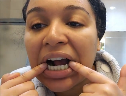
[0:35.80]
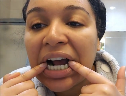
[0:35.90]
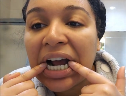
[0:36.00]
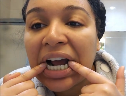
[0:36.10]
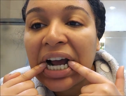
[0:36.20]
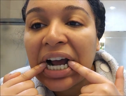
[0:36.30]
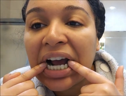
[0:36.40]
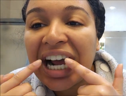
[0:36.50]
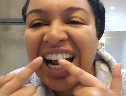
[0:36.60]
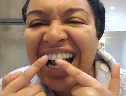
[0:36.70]

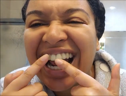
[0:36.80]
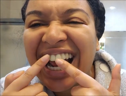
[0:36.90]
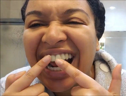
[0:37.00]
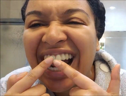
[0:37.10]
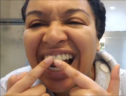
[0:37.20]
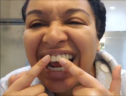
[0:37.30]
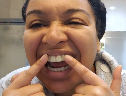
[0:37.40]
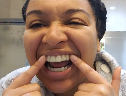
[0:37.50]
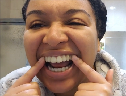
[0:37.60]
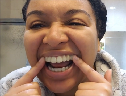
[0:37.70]

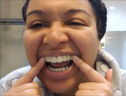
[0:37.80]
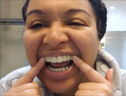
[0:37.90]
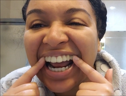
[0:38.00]
Nothing is said.